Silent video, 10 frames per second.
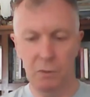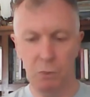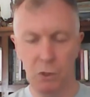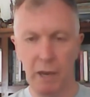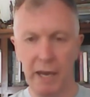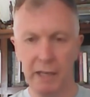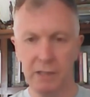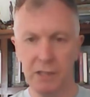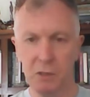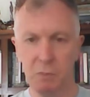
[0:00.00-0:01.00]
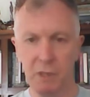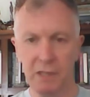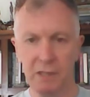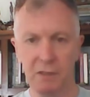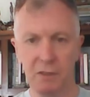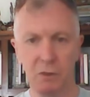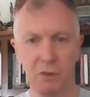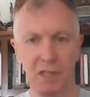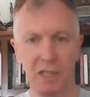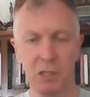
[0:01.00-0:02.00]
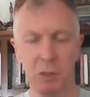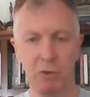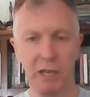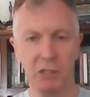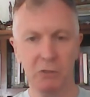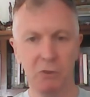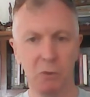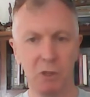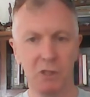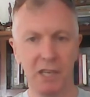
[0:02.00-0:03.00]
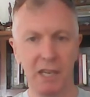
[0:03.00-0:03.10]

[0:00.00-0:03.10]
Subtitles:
Blue Max has been the inspiration for almost